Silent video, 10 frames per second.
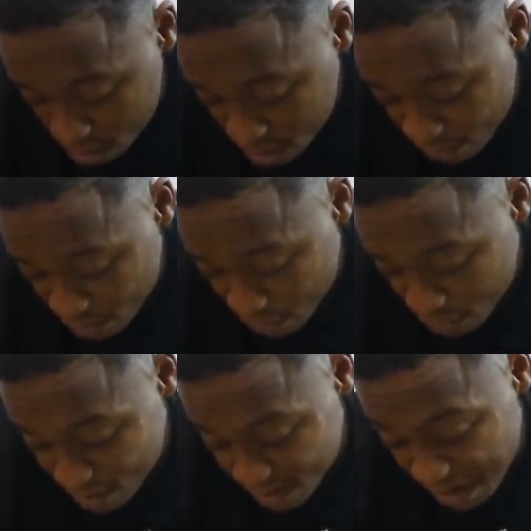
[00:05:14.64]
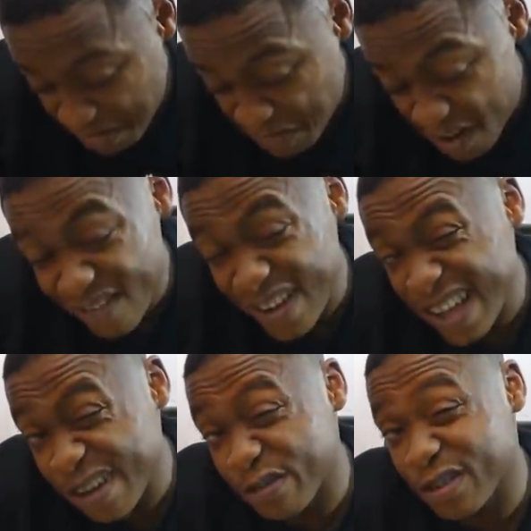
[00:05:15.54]
$74.95? A
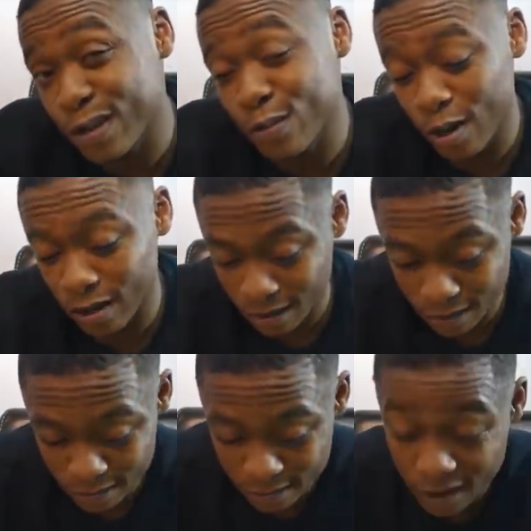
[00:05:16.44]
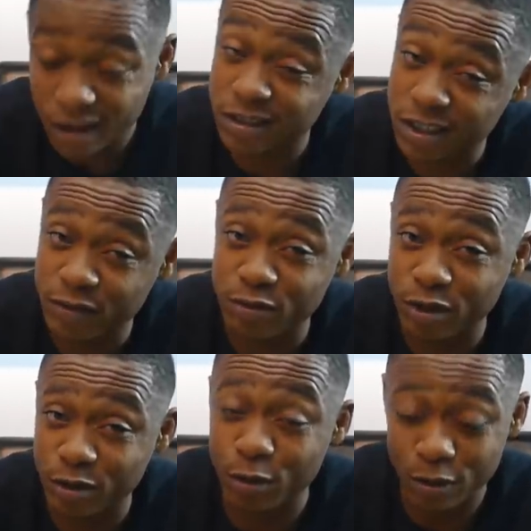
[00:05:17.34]
hefty one. Like I said, if you
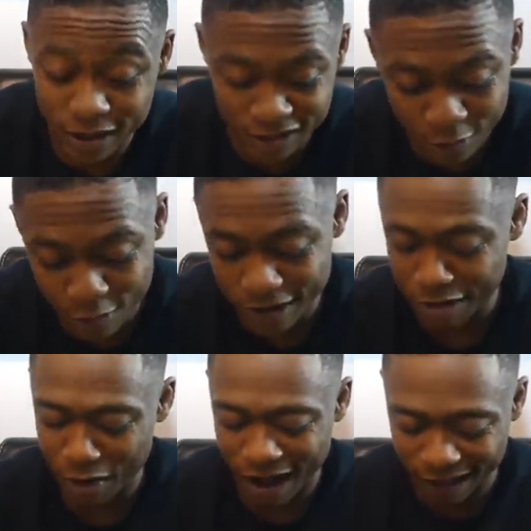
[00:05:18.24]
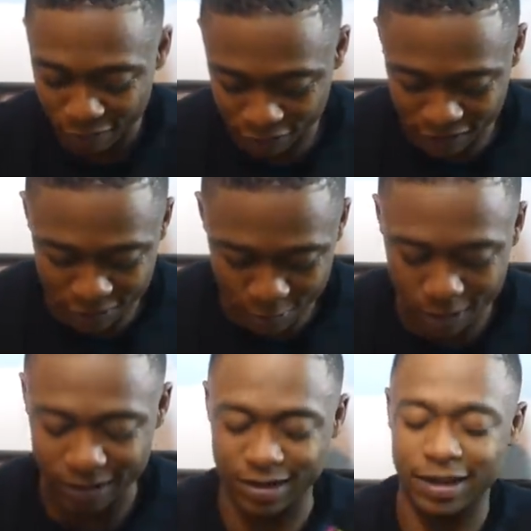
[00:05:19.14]
want to donate, donate. But a hefty
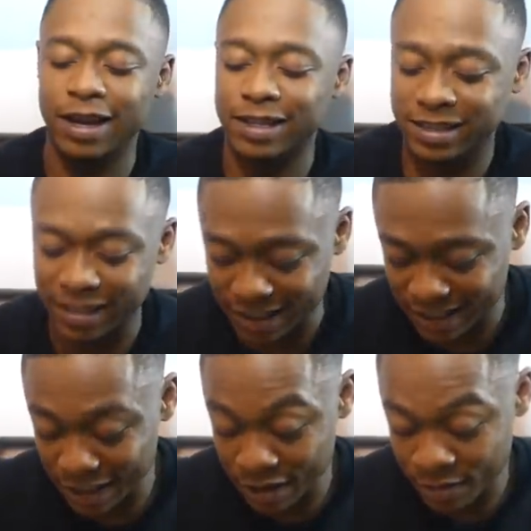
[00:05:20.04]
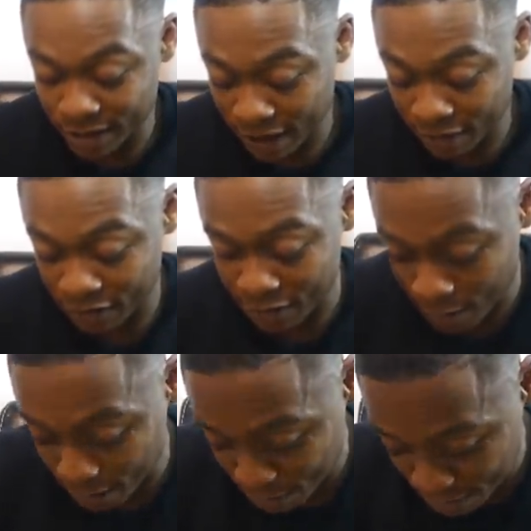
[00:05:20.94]
one. Like I said, a serious hefty
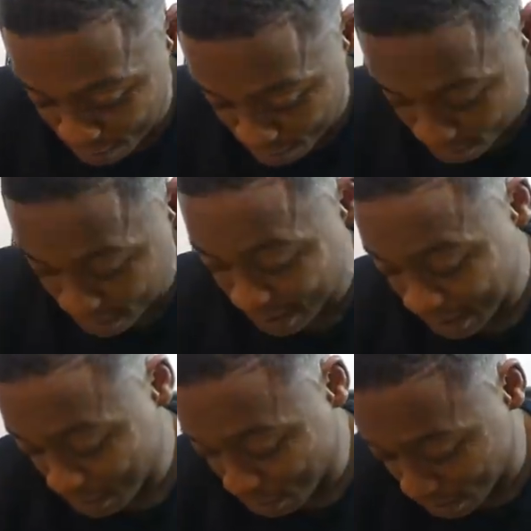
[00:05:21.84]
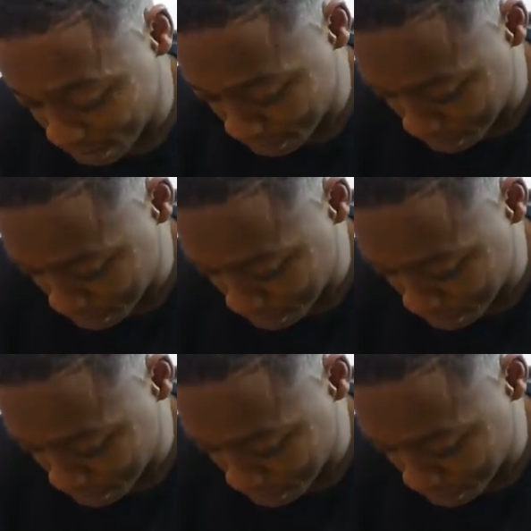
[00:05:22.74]
one, people. But,